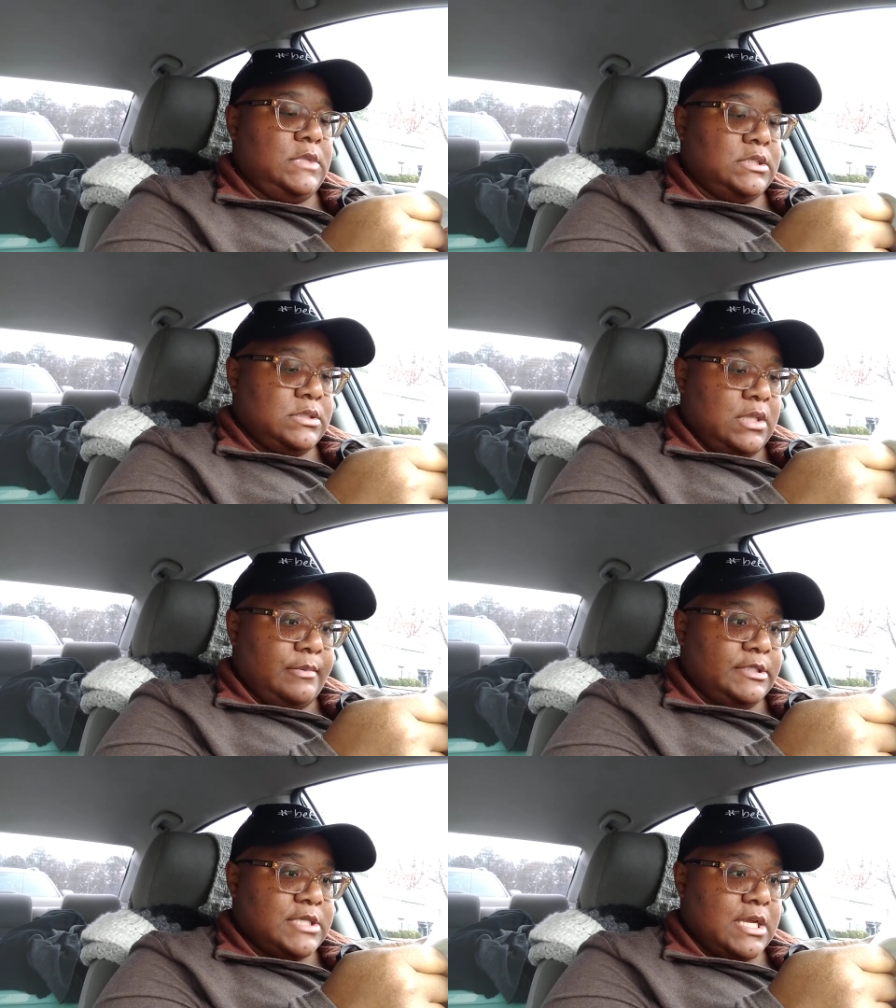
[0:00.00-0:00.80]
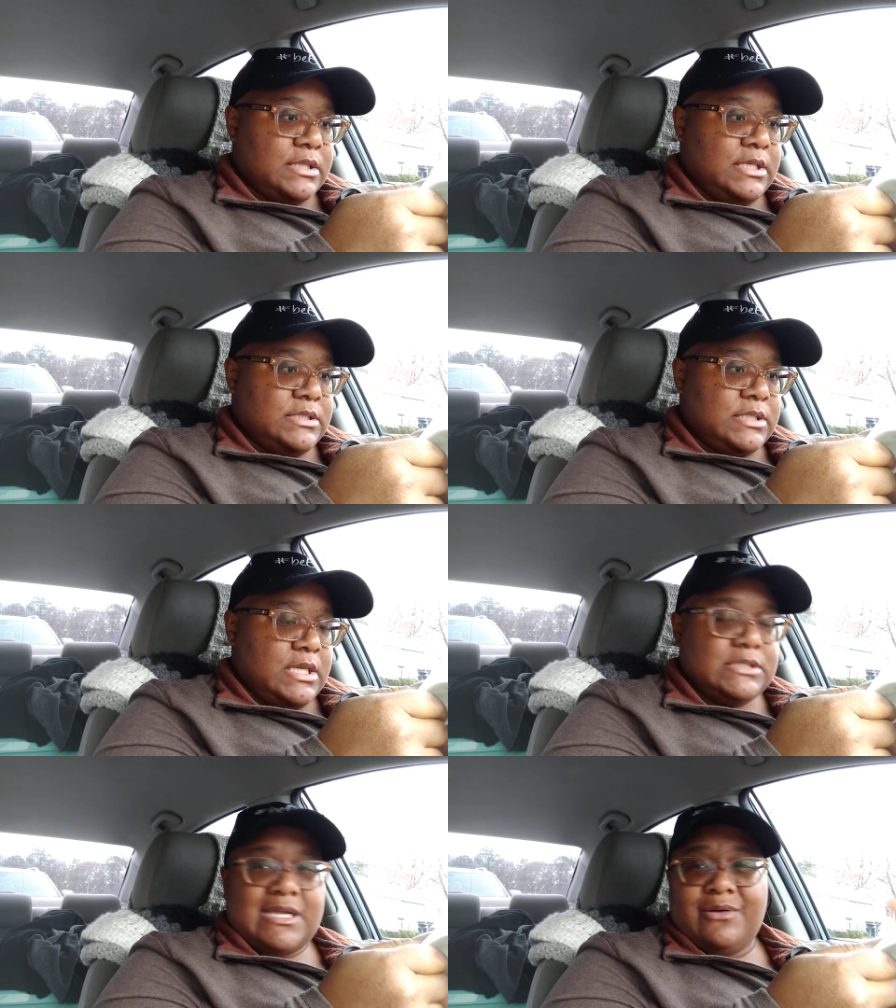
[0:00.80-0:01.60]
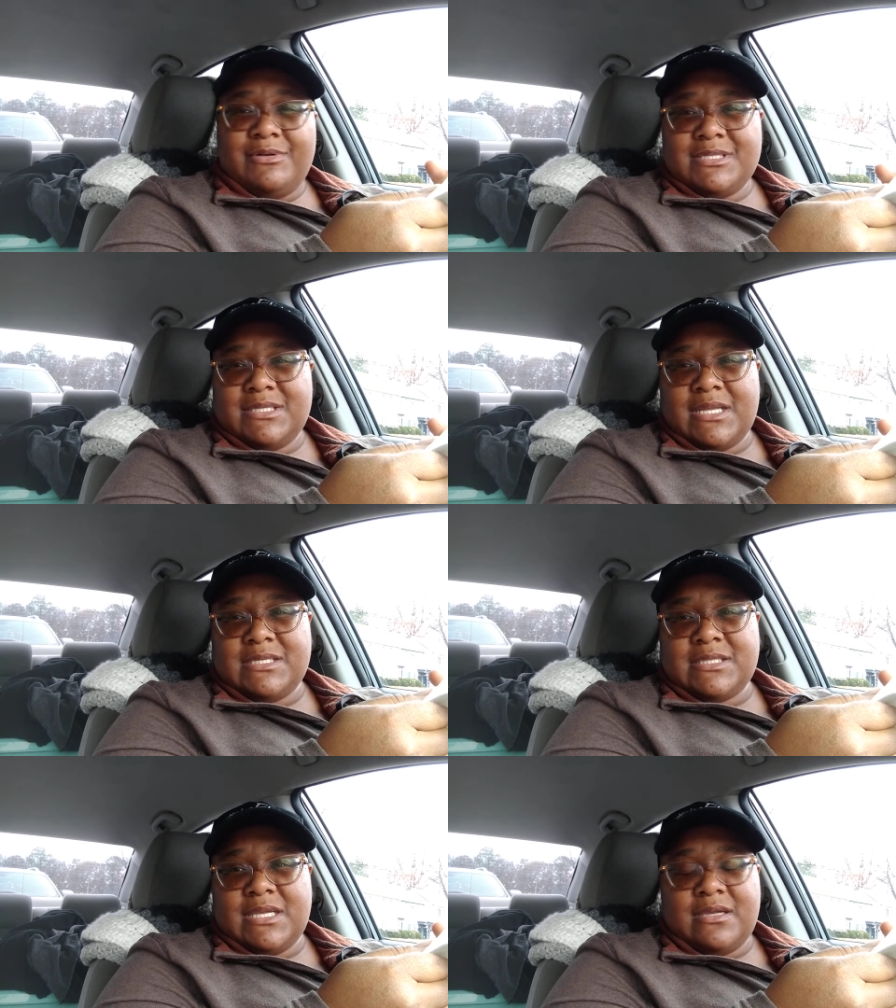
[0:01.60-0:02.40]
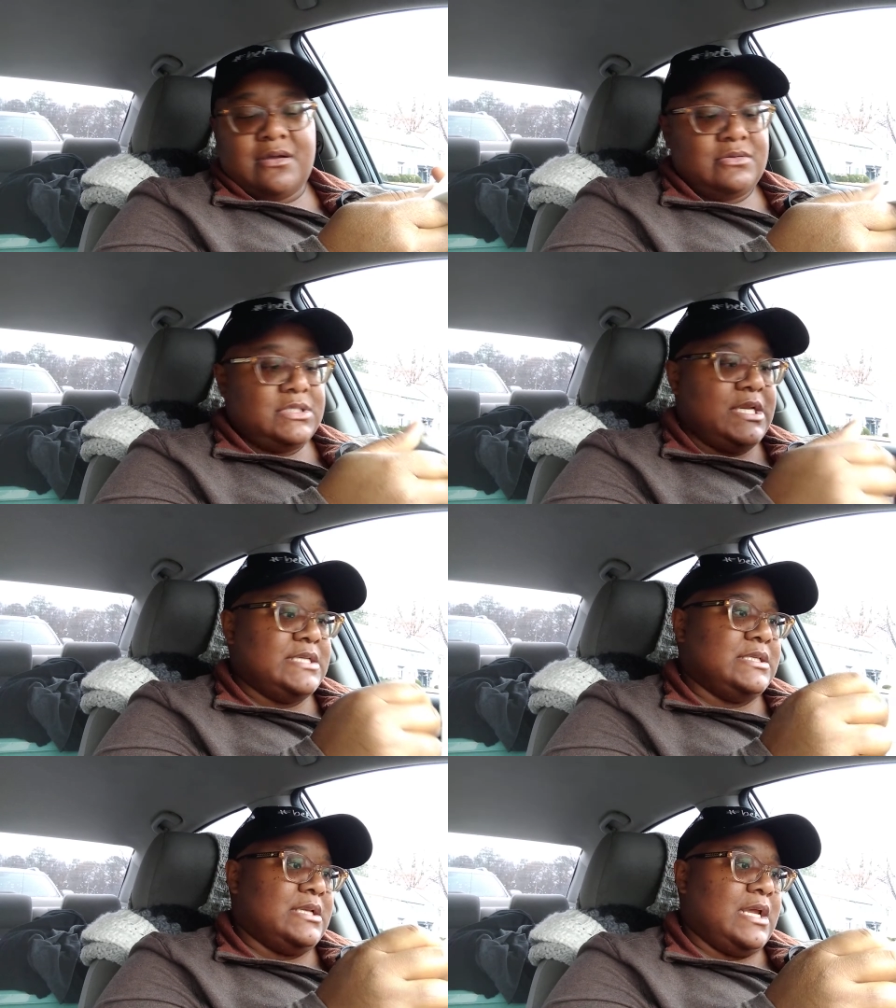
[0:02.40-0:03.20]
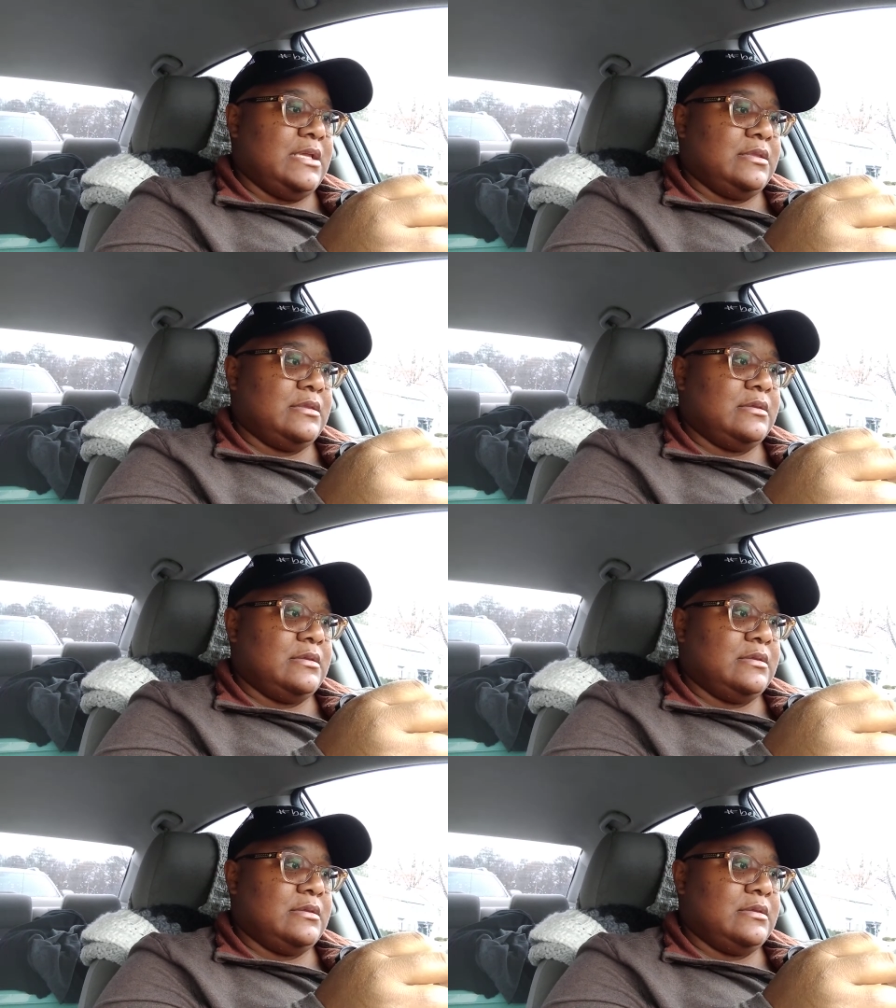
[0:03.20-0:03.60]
So let me check these things out. What's today's date? Oh, today's the 9th.